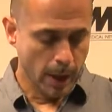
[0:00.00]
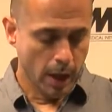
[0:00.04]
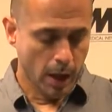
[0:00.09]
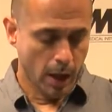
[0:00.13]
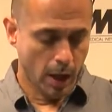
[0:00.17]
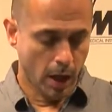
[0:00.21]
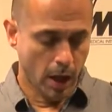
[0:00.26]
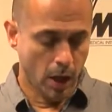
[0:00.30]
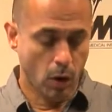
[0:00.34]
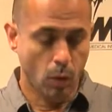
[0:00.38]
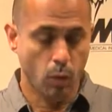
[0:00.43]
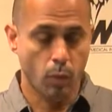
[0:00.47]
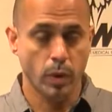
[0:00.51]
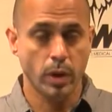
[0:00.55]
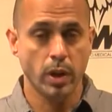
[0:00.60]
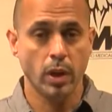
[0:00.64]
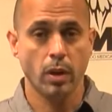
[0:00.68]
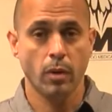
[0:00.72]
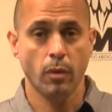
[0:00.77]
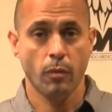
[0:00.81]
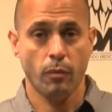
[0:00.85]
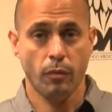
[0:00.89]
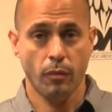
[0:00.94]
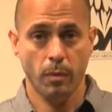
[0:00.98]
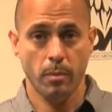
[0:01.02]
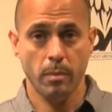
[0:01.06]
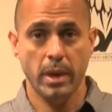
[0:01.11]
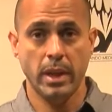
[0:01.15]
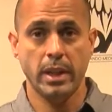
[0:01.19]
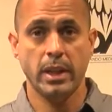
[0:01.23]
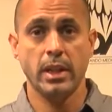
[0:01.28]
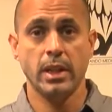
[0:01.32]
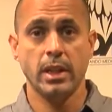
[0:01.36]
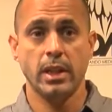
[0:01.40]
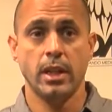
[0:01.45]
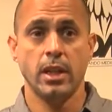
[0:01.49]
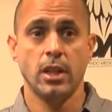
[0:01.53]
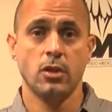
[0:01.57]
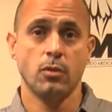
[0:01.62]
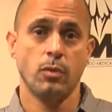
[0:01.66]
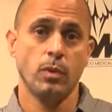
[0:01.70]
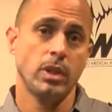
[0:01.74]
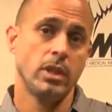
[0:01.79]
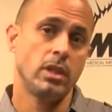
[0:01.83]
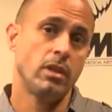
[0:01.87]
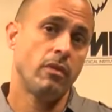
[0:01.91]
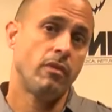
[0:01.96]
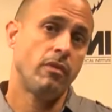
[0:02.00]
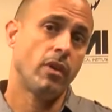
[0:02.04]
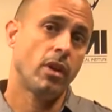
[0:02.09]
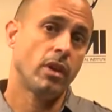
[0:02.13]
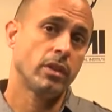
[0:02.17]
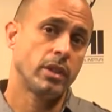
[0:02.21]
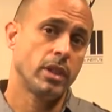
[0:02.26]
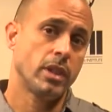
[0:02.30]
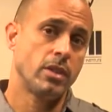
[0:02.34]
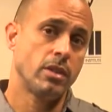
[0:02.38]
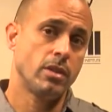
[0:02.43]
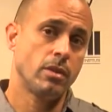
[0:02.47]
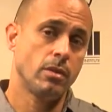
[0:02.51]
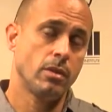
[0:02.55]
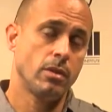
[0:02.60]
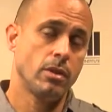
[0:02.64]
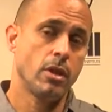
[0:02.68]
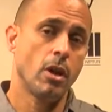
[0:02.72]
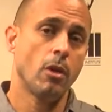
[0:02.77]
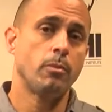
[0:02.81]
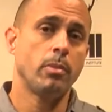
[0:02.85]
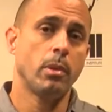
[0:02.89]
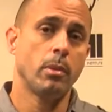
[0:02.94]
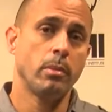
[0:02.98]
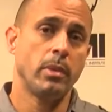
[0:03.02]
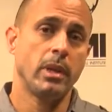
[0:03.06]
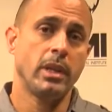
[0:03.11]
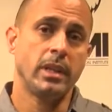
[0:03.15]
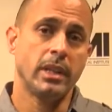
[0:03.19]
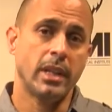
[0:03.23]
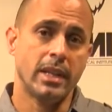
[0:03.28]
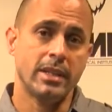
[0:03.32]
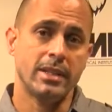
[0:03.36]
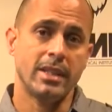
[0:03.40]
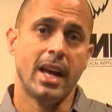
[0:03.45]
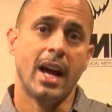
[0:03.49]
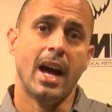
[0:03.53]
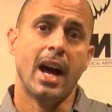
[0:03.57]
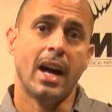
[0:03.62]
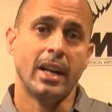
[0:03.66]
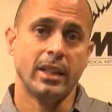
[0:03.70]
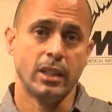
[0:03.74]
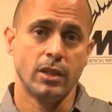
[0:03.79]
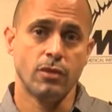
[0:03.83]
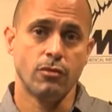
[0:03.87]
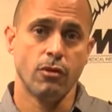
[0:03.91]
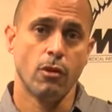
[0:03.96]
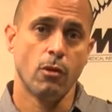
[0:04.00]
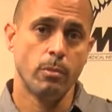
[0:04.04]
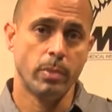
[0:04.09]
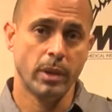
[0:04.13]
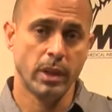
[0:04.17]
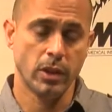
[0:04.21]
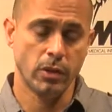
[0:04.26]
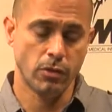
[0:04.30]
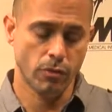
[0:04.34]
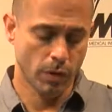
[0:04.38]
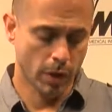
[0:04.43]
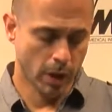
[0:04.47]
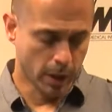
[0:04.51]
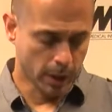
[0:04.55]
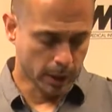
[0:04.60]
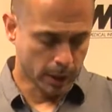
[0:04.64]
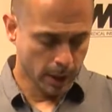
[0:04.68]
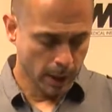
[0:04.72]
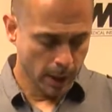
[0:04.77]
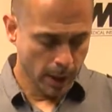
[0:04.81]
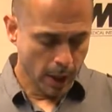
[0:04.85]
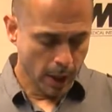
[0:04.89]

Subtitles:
For many years, we defaulted to dopamine as that inotropic drug.